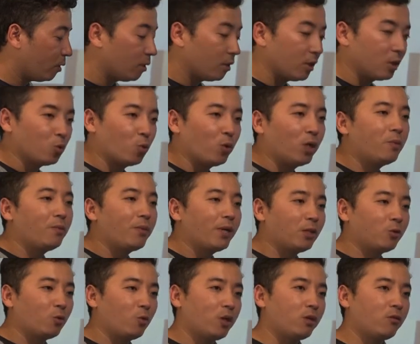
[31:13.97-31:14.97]
this One
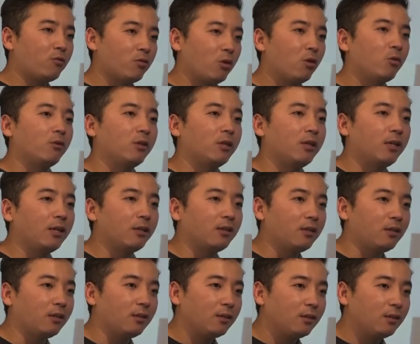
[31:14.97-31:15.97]
Belt, One Road, I
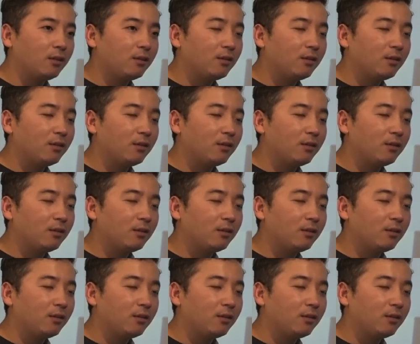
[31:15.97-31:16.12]
think,